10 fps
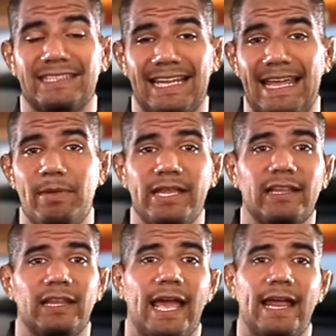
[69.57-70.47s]
claiming
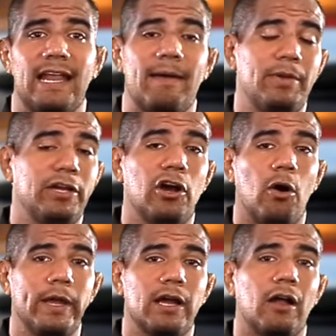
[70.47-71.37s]
the land have been
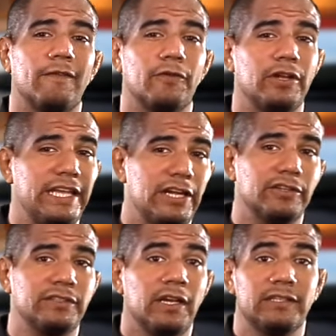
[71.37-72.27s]
going on for years,